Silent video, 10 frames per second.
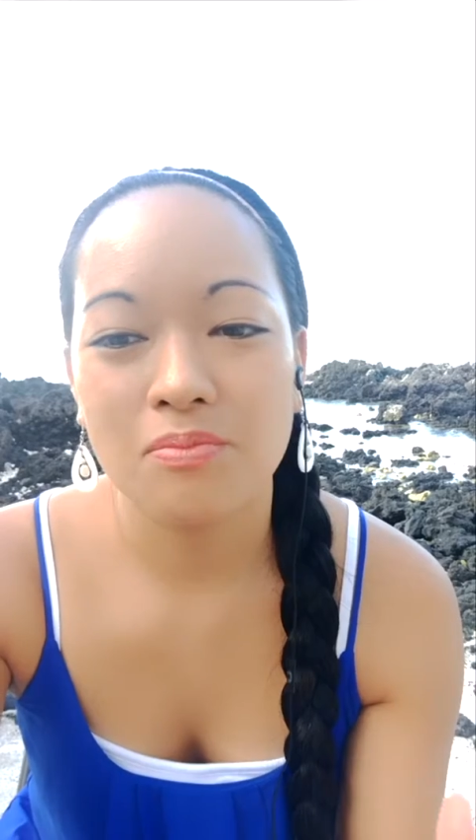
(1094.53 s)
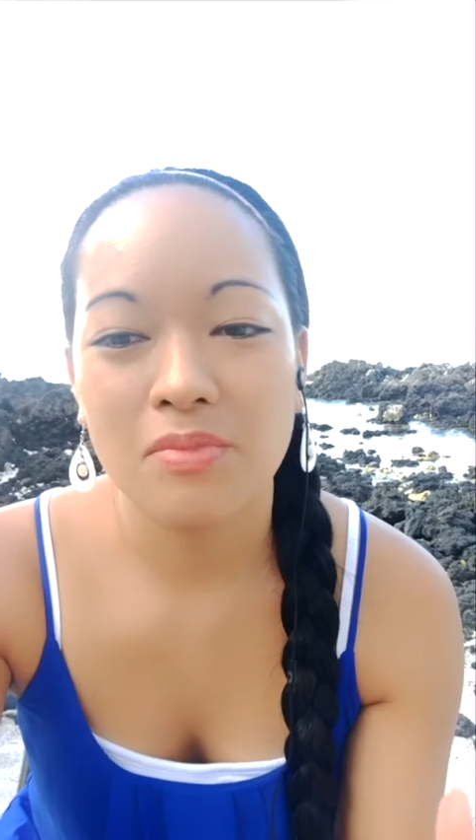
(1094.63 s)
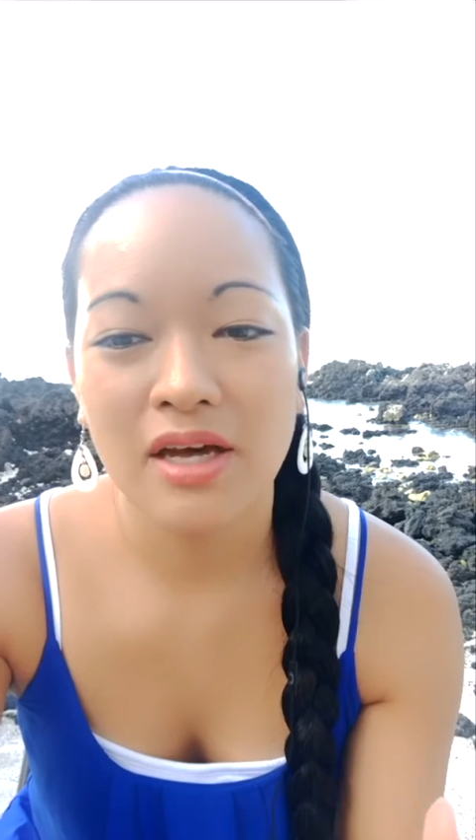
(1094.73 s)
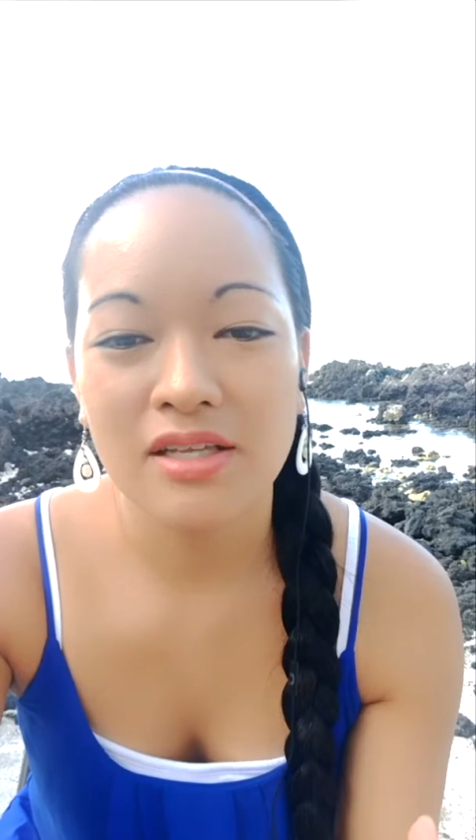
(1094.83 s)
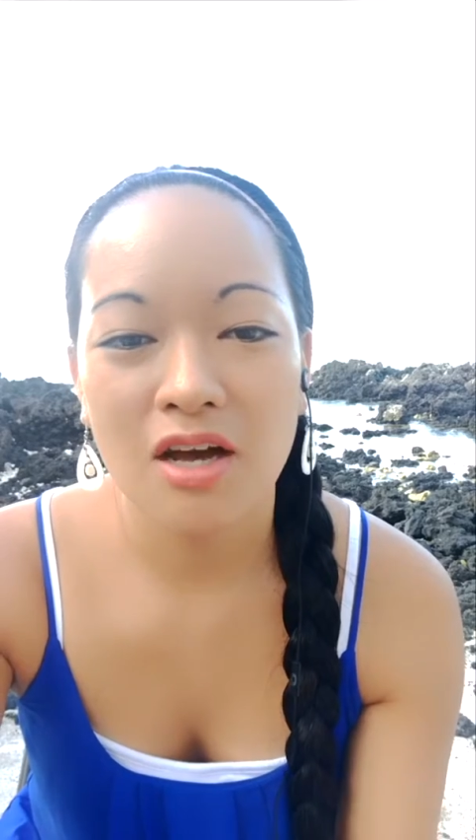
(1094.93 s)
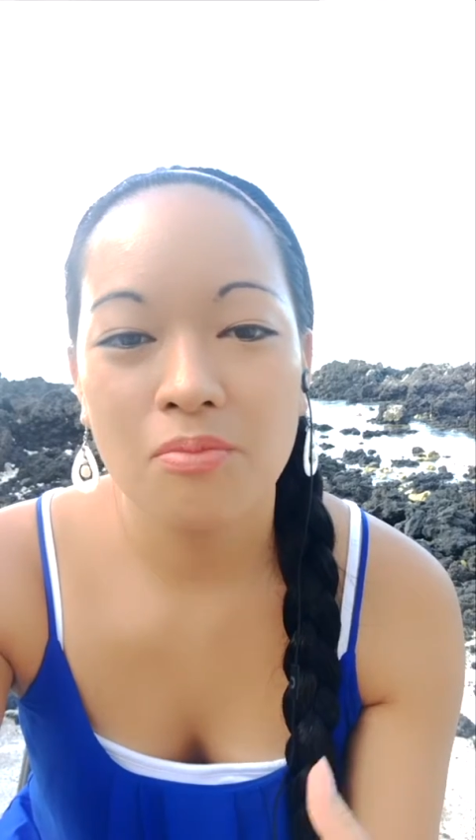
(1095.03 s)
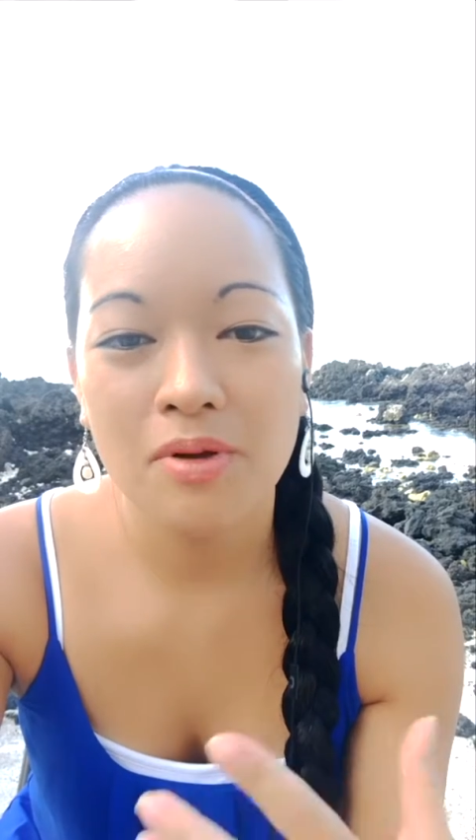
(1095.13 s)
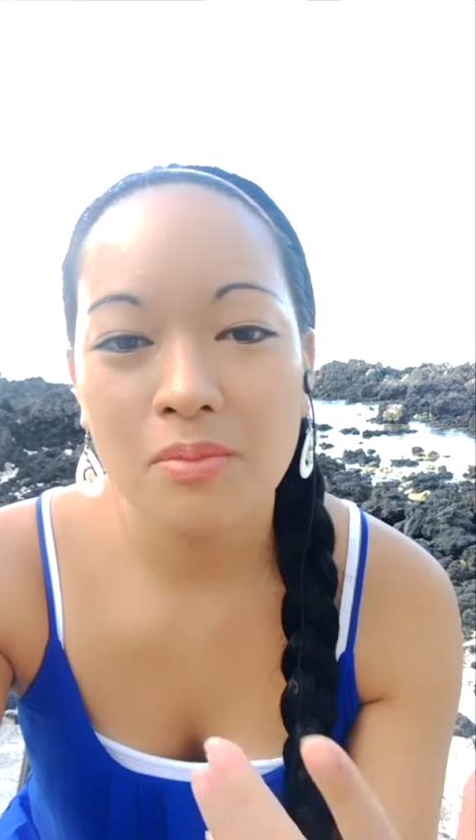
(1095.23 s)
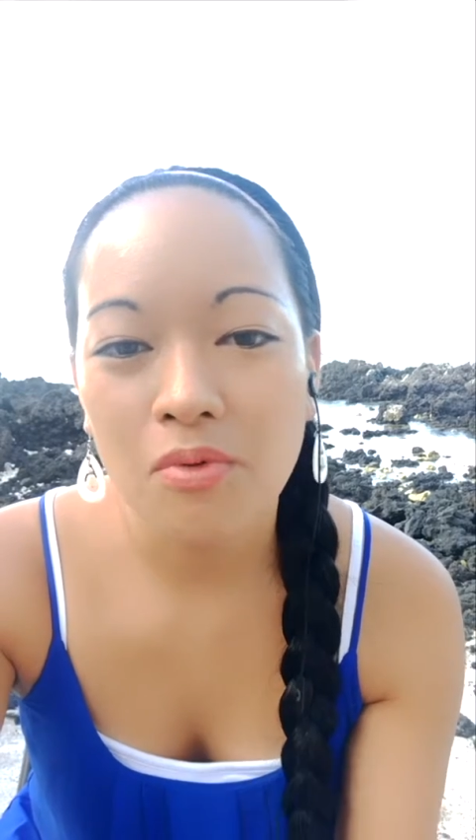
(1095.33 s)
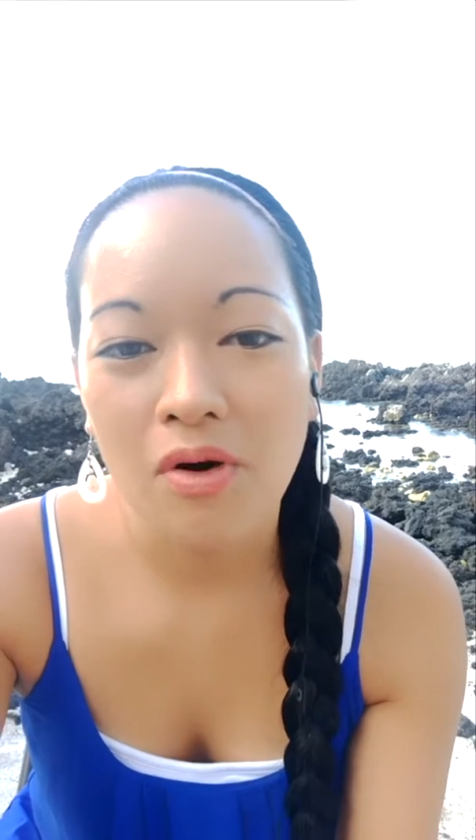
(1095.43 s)
that's how
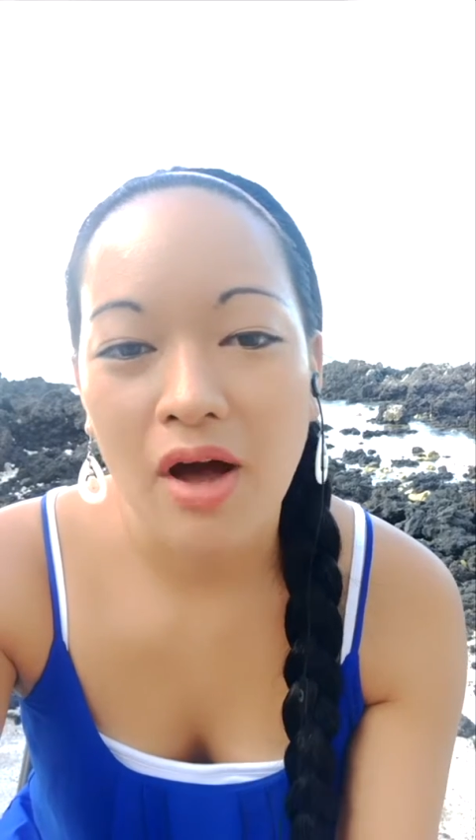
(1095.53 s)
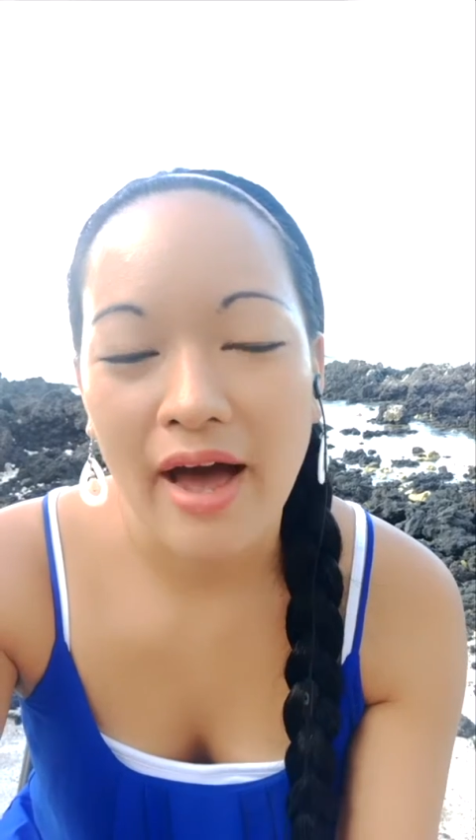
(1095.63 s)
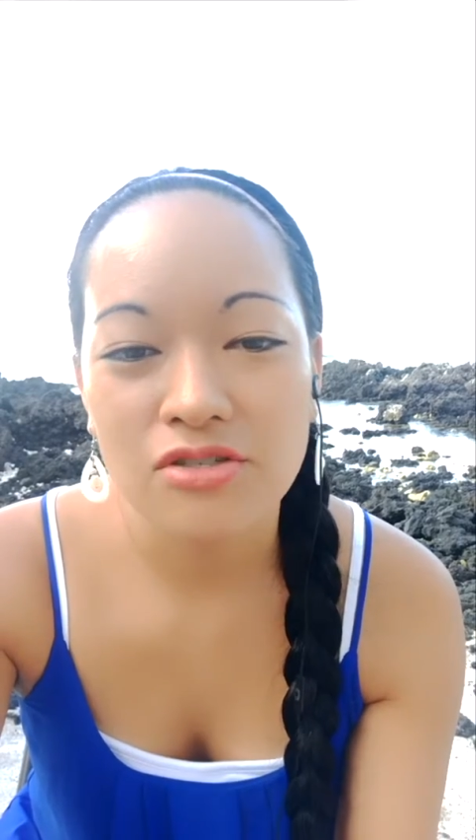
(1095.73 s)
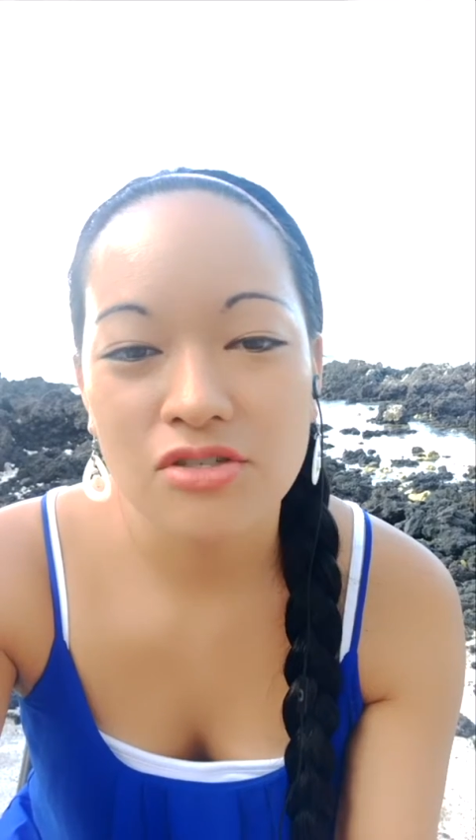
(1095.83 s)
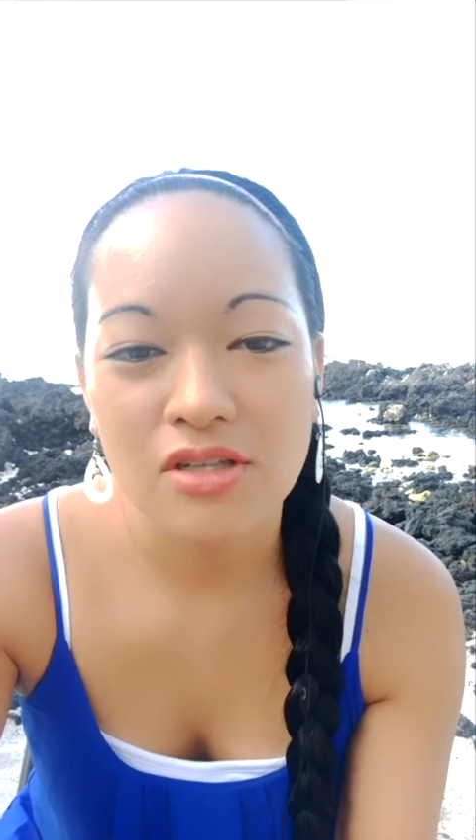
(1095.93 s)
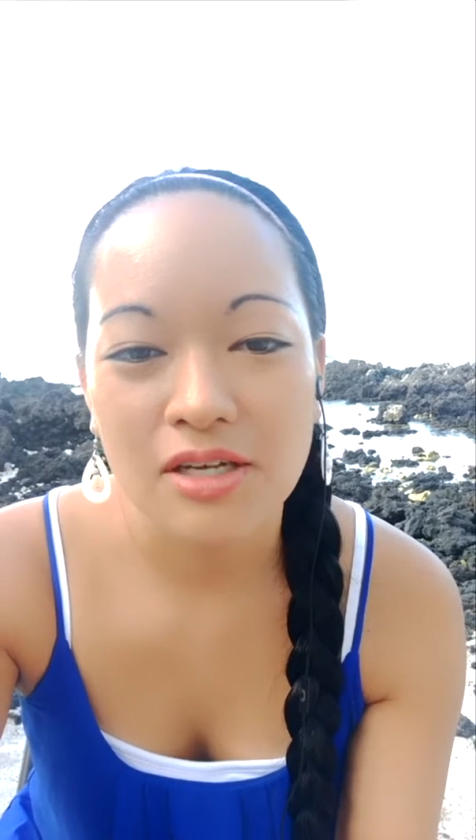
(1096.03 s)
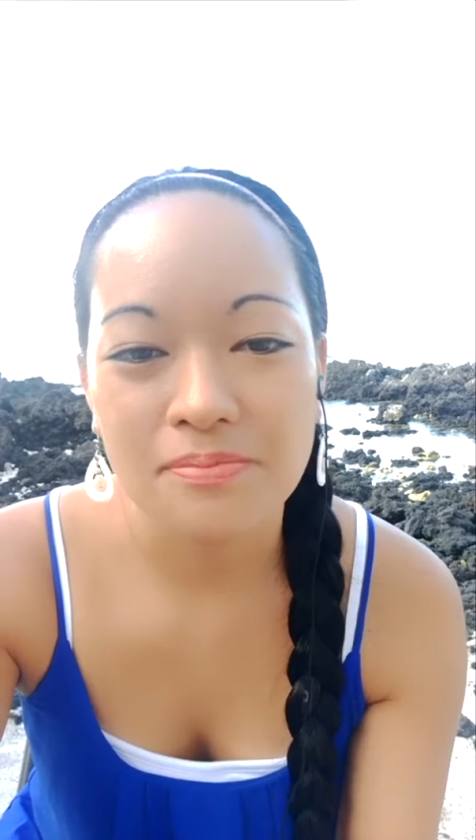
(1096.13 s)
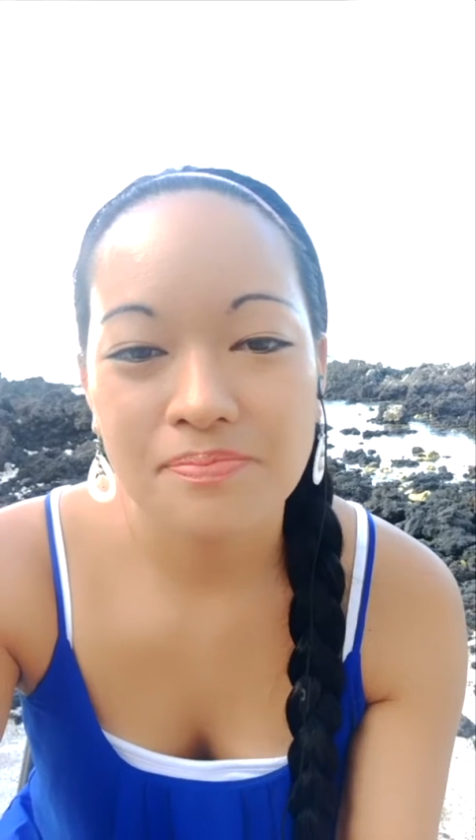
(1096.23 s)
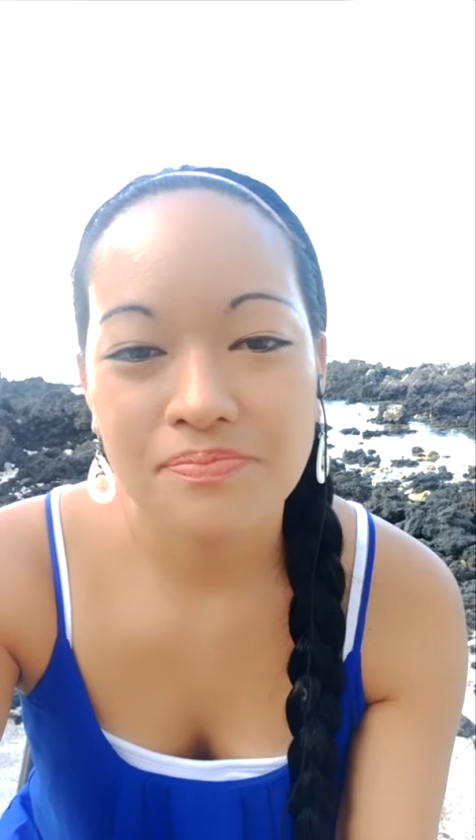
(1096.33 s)
people actually